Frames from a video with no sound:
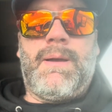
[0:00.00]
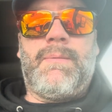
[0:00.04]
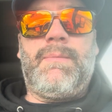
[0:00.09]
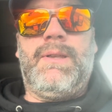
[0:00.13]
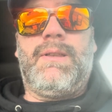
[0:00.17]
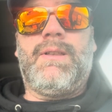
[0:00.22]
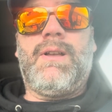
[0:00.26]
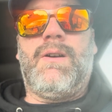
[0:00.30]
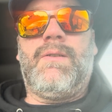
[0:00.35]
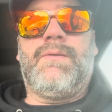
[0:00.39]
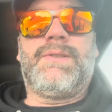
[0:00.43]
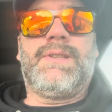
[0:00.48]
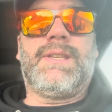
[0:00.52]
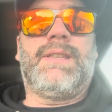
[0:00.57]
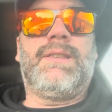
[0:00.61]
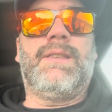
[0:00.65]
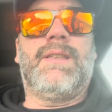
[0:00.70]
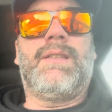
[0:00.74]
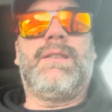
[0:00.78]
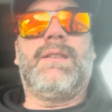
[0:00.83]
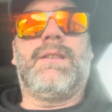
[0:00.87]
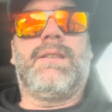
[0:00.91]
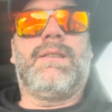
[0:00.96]
mean, all of a
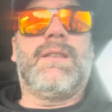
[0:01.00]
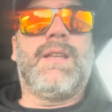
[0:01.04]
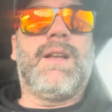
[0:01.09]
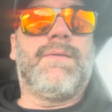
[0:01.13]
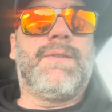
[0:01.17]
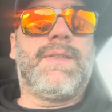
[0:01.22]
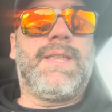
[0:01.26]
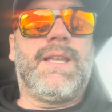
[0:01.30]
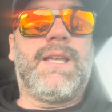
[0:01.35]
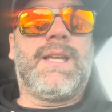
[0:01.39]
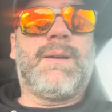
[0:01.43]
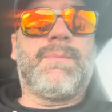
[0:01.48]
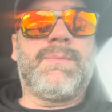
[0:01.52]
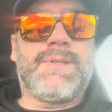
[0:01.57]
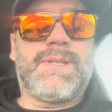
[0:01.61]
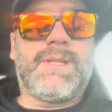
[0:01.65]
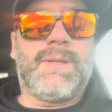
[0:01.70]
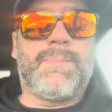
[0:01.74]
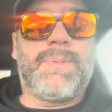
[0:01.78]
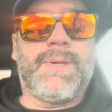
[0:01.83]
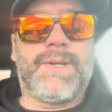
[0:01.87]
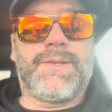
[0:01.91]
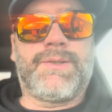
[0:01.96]
sudden everything comes in
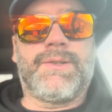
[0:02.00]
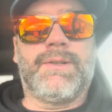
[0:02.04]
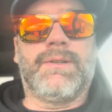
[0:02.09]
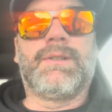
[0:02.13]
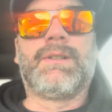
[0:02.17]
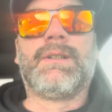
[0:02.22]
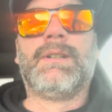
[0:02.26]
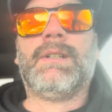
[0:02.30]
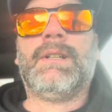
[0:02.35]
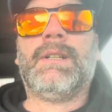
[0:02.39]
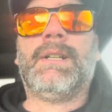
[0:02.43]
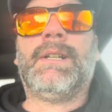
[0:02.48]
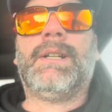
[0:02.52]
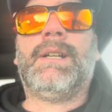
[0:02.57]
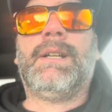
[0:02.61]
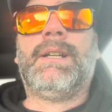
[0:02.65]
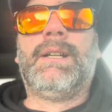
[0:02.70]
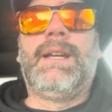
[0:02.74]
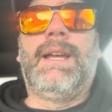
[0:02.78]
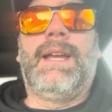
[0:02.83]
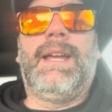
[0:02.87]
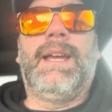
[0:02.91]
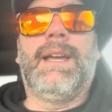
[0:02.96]
the picture,
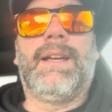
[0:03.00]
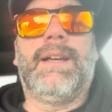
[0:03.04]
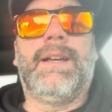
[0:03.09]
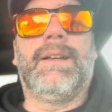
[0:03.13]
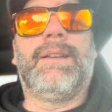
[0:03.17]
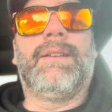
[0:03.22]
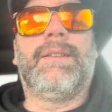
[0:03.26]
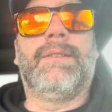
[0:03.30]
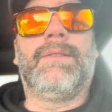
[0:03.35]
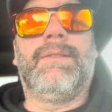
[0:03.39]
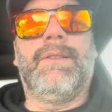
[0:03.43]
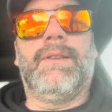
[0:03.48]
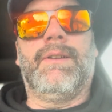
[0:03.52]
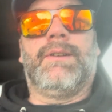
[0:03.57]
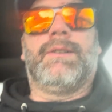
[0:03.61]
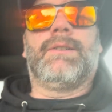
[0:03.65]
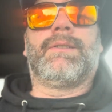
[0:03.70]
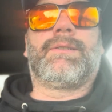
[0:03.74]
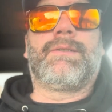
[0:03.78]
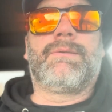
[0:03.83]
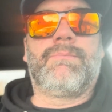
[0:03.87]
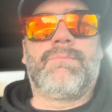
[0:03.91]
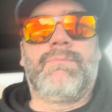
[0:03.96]
and
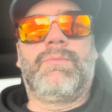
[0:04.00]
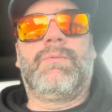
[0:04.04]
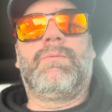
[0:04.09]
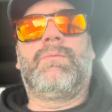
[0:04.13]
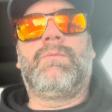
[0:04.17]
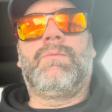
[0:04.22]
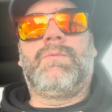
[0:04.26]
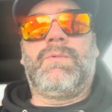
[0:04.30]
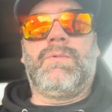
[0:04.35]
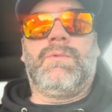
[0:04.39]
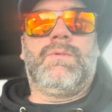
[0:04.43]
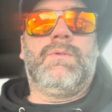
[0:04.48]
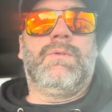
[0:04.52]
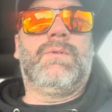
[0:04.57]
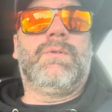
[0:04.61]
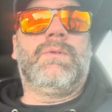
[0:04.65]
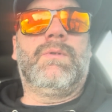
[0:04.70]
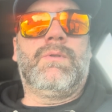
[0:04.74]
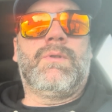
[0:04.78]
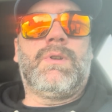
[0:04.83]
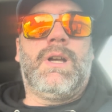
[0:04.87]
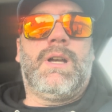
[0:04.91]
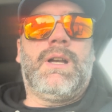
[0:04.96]
there's
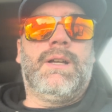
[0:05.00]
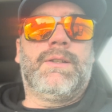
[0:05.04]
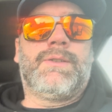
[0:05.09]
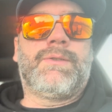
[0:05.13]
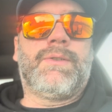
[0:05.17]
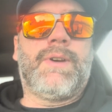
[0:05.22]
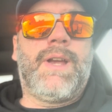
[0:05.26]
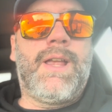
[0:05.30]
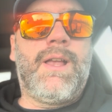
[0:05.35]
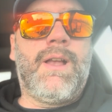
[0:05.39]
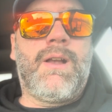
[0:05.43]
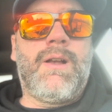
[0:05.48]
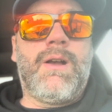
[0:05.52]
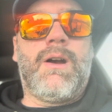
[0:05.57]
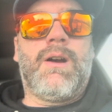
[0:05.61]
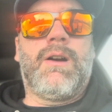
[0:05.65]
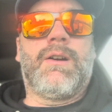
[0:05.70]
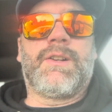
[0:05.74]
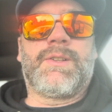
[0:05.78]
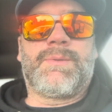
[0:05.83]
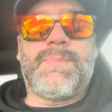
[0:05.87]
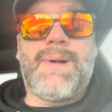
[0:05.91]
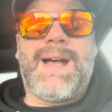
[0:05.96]
train
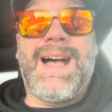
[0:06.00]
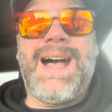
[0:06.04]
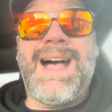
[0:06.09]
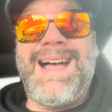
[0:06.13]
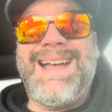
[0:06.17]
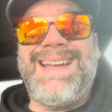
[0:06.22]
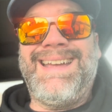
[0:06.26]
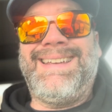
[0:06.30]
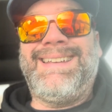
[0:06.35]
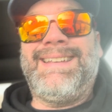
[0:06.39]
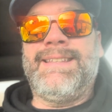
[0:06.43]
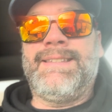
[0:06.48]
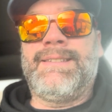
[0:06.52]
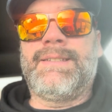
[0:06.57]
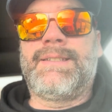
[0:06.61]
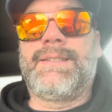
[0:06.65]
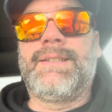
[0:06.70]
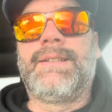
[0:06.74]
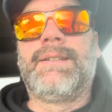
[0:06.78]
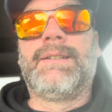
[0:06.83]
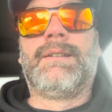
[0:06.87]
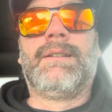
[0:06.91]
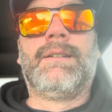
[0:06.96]
cars behind
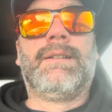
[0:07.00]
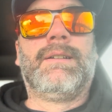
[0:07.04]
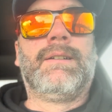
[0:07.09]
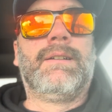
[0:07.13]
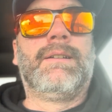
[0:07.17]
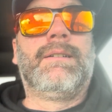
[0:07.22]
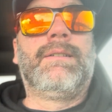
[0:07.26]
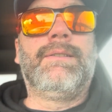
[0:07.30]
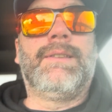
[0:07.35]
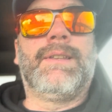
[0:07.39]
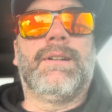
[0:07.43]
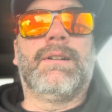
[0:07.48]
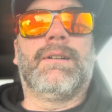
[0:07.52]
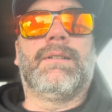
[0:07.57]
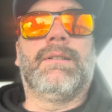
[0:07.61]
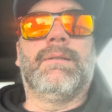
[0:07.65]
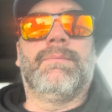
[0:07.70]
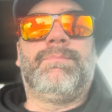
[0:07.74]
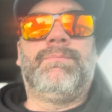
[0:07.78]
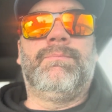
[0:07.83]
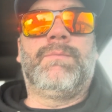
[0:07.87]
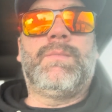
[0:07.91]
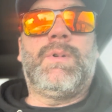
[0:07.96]
that are
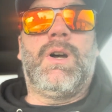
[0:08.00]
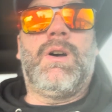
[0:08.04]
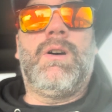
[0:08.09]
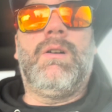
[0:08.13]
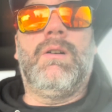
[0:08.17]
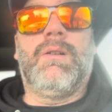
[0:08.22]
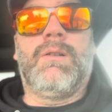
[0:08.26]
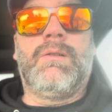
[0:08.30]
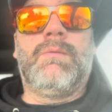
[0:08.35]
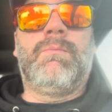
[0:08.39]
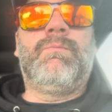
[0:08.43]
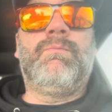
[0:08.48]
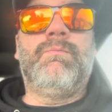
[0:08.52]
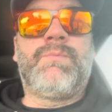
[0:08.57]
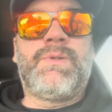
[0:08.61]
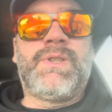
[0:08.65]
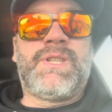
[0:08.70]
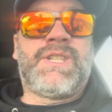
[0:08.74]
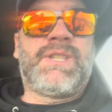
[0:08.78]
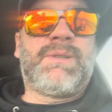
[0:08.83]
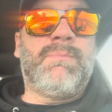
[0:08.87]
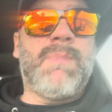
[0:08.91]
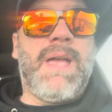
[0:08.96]
all
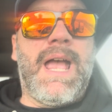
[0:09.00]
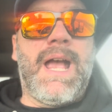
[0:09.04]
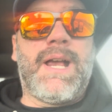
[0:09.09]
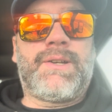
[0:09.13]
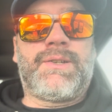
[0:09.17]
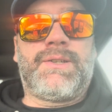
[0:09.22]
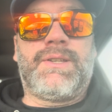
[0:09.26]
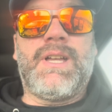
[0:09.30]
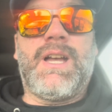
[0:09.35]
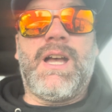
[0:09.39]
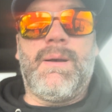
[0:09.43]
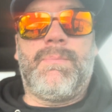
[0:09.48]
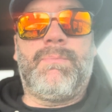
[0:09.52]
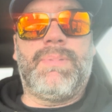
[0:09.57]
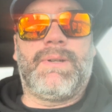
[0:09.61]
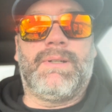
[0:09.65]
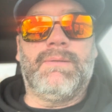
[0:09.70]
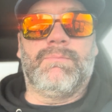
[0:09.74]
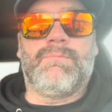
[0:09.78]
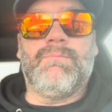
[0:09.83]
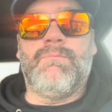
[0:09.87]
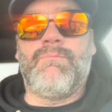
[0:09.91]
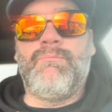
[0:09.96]
smashed up
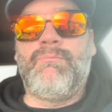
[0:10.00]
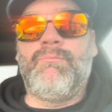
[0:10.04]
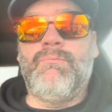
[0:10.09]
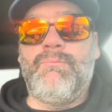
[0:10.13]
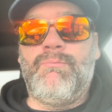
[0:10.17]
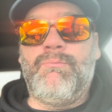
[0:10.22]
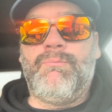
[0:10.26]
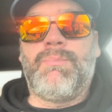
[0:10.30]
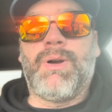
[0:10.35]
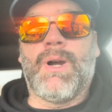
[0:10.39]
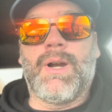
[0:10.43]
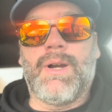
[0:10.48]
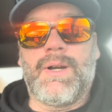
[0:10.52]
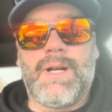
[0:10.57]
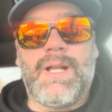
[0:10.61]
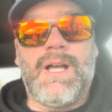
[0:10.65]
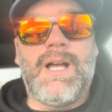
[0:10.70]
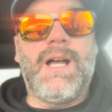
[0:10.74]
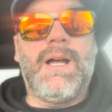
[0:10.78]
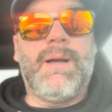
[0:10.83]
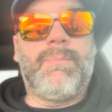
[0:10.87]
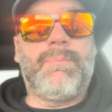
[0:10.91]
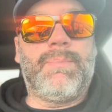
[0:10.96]
and burn
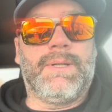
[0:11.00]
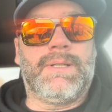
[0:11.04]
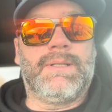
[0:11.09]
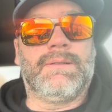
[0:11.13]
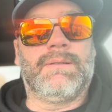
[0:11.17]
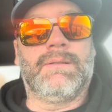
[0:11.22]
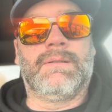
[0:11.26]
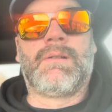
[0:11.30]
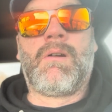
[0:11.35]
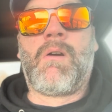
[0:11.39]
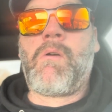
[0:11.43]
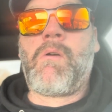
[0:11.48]
up, and